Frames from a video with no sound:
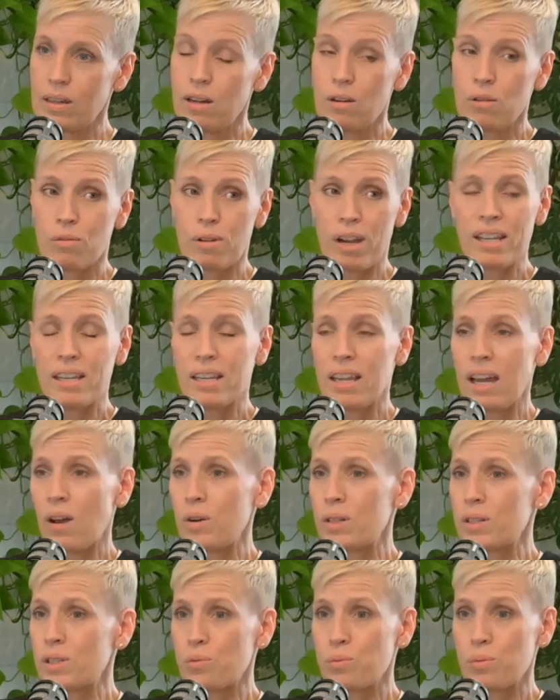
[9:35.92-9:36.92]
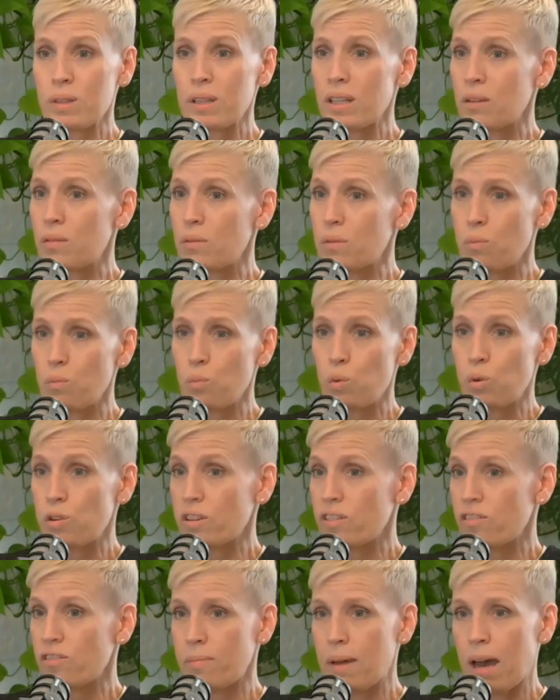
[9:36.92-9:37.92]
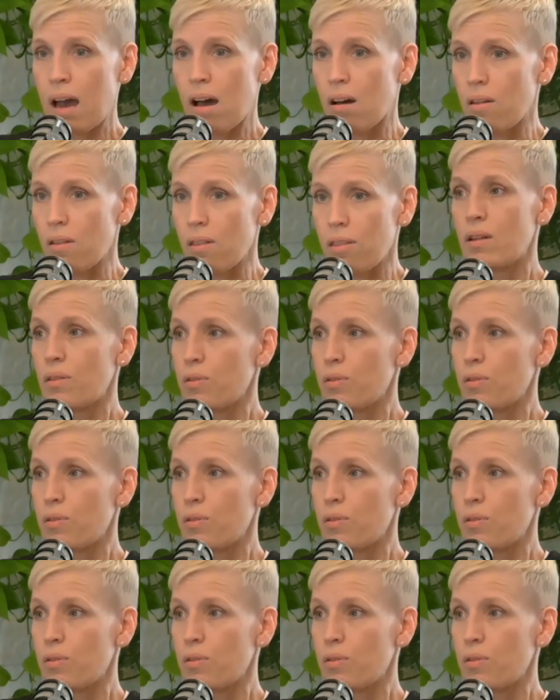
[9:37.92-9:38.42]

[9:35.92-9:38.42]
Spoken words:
Right now, it's really word of mouth.